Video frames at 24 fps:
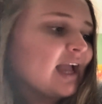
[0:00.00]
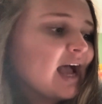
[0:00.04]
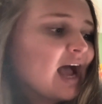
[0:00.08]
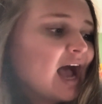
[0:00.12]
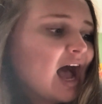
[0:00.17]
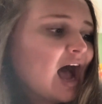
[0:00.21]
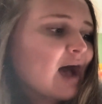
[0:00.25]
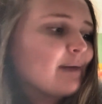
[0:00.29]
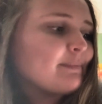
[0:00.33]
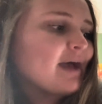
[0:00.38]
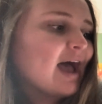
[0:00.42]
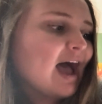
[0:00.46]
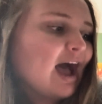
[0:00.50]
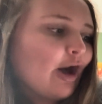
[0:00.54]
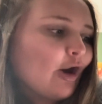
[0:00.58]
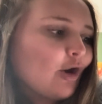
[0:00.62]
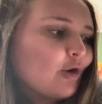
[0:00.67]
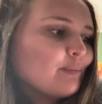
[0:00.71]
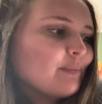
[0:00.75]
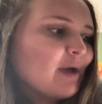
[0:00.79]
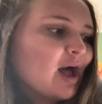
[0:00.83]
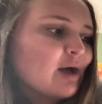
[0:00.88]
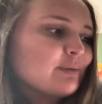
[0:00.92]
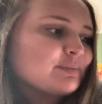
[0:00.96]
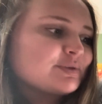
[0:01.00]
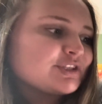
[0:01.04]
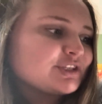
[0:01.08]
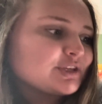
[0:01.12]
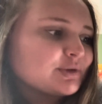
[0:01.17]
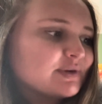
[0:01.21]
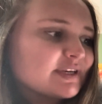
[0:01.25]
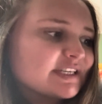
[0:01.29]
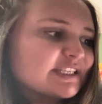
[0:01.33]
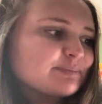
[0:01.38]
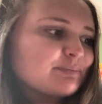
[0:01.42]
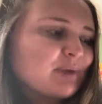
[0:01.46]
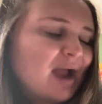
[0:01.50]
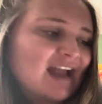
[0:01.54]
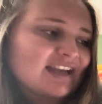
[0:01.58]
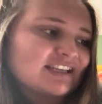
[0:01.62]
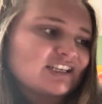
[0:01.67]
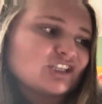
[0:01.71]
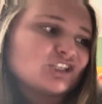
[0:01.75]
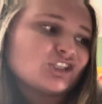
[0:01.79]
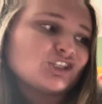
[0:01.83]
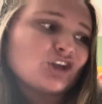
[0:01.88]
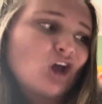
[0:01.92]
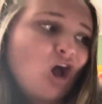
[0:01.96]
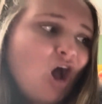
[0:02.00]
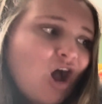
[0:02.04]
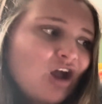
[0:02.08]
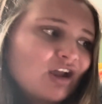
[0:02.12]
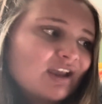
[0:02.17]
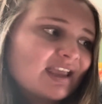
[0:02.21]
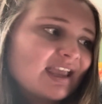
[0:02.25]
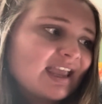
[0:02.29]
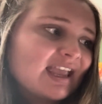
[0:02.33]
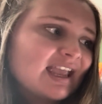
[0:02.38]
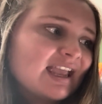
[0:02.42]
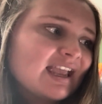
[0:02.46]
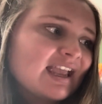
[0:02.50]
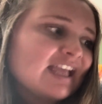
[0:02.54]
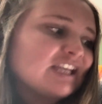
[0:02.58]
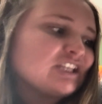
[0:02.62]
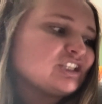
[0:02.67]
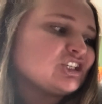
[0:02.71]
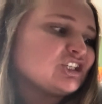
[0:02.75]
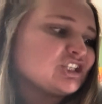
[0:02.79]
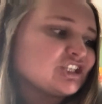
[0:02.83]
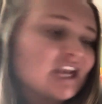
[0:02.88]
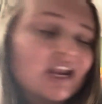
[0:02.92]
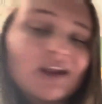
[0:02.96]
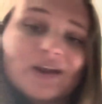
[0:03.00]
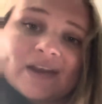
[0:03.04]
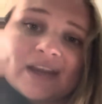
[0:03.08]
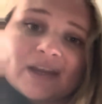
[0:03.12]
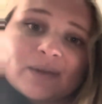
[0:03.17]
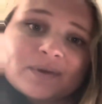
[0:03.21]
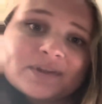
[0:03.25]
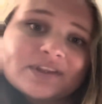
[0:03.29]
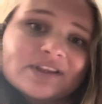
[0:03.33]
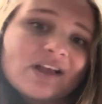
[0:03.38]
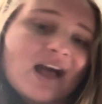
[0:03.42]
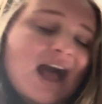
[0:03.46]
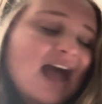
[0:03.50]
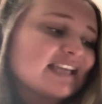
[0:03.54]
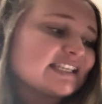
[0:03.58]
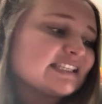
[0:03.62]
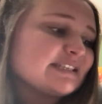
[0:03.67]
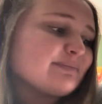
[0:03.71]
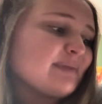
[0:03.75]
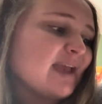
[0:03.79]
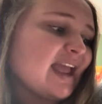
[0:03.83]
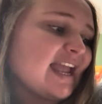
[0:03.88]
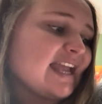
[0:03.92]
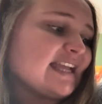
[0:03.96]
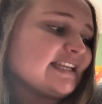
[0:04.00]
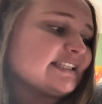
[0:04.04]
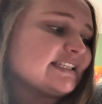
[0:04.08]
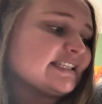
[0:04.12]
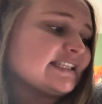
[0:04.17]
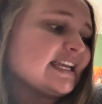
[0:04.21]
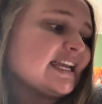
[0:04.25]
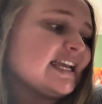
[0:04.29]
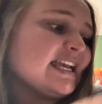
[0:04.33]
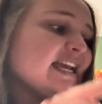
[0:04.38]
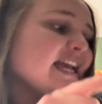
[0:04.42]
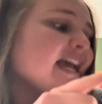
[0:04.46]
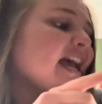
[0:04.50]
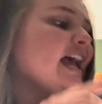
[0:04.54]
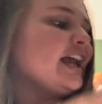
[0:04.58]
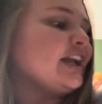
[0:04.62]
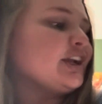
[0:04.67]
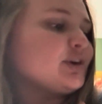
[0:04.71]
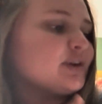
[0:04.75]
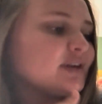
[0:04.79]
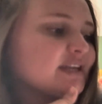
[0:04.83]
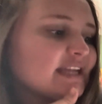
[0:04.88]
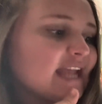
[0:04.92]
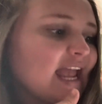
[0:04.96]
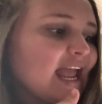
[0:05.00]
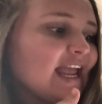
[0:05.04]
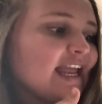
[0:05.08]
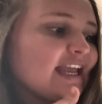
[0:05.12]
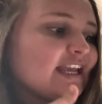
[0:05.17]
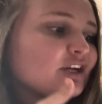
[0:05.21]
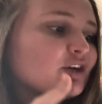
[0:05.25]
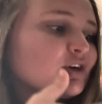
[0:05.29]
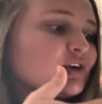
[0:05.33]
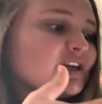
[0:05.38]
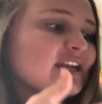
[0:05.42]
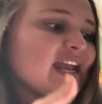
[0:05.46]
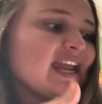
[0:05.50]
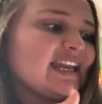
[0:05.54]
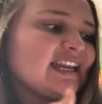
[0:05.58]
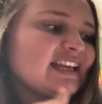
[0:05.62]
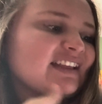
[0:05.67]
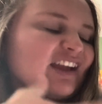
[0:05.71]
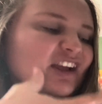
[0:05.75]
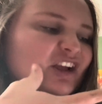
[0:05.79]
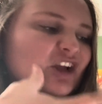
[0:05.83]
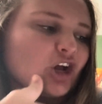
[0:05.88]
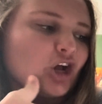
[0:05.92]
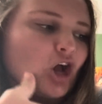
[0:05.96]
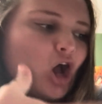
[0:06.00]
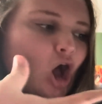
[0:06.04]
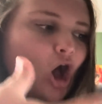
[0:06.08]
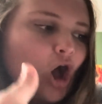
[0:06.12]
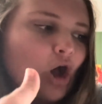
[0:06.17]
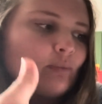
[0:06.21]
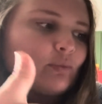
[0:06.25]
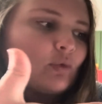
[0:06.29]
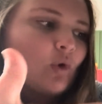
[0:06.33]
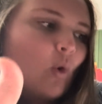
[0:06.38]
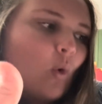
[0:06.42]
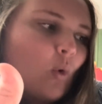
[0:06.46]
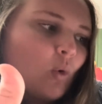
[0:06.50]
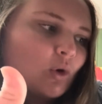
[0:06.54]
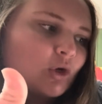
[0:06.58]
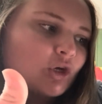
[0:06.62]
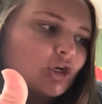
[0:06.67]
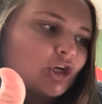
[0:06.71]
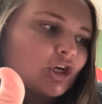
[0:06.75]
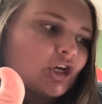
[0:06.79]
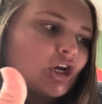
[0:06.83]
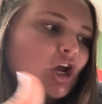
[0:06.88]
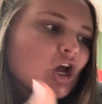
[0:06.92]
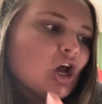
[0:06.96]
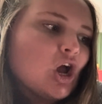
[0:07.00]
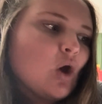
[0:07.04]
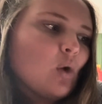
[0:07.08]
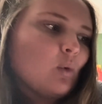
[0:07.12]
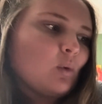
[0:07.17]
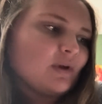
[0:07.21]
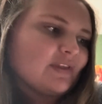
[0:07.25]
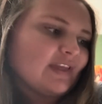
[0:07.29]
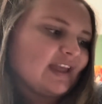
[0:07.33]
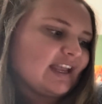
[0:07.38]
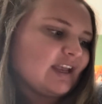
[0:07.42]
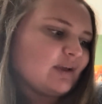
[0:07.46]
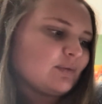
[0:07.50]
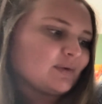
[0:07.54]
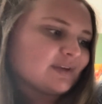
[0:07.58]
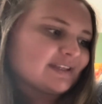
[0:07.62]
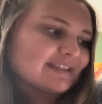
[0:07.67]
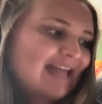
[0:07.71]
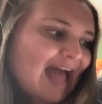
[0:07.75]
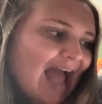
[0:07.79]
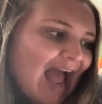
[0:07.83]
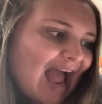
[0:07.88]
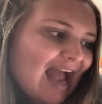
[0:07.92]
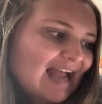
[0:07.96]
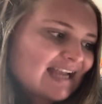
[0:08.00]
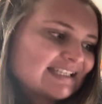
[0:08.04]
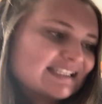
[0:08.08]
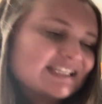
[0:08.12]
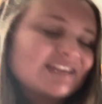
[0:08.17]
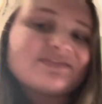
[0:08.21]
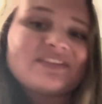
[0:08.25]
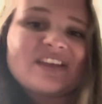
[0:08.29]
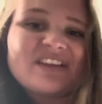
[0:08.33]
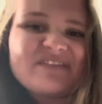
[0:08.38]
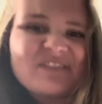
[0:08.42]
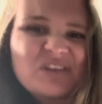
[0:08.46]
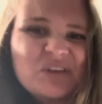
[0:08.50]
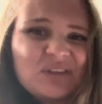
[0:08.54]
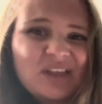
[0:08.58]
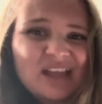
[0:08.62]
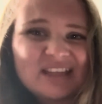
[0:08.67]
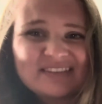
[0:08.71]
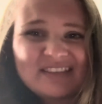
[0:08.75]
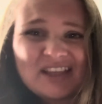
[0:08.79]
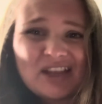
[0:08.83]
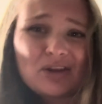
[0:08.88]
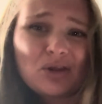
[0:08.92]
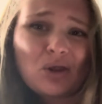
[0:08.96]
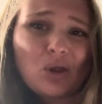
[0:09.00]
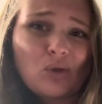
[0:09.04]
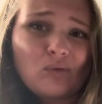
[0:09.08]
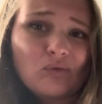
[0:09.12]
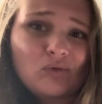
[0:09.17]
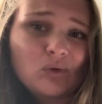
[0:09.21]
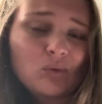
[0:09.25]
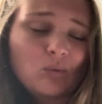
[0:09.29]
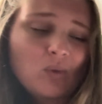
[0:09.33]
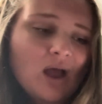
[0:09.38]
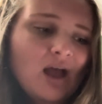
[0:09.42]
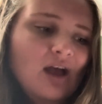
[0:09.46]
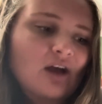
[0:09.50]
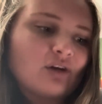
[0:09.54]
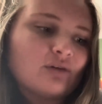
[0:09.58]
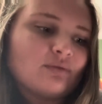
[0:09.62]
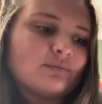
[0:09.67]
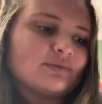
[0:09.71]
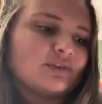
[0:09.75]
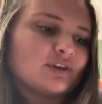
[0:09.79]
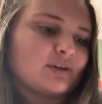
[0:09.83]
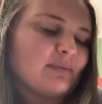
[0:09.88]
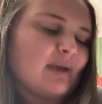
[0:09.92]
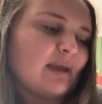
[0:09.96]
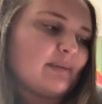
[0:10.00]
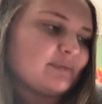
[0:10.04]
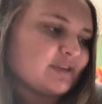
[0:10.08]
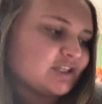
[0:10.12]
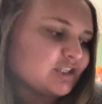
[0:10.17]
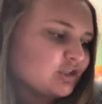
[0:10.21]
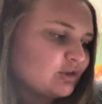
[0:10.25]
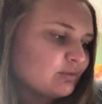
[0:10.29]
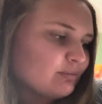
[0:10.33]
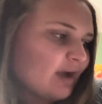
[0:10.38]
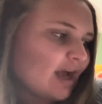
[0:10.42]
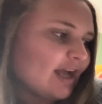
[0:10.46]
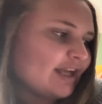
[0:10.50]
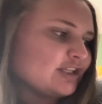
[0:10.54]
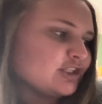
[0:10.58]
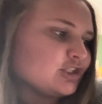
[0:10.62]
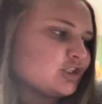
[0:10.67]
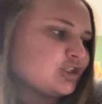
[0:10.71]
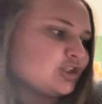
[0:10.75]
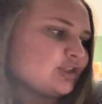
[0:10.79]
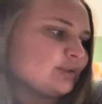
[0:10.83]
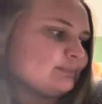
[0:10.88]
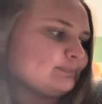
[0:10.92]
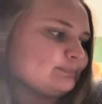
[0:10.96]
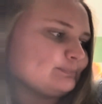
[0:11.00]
Help students practice talking and sharing with classmates and creating like a calm corner where they can relax if they feel like they are overwhelmed or it might be too much.